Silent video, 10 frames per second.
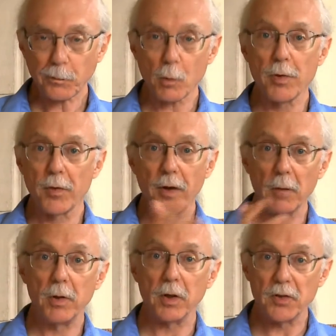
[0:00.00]
with a
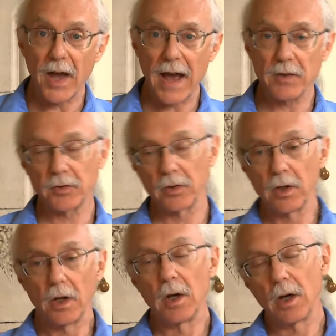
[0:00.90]
therapeutic task
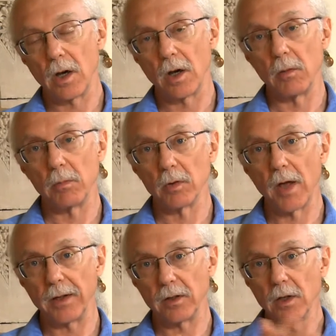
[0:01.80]
um,
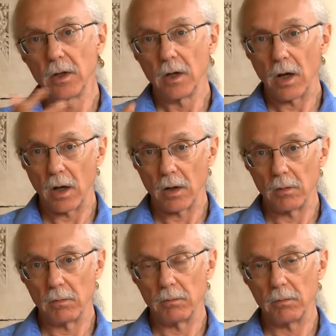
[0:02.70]
like
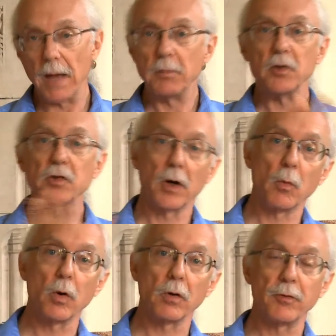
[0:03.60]
um, empty chair
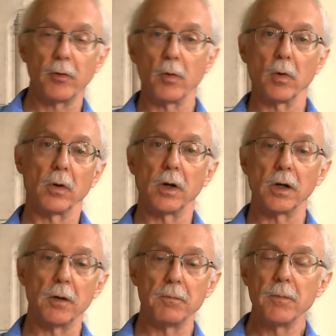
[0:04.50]
work for
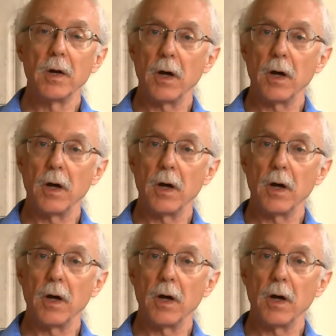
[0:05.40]
um,